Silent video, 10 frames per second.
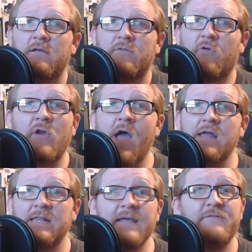they're
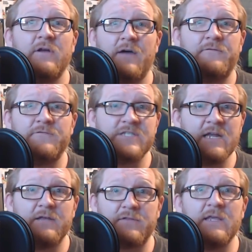not living off of
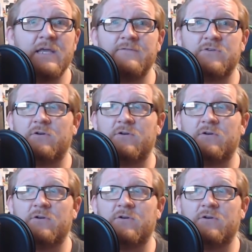Sea of Thieves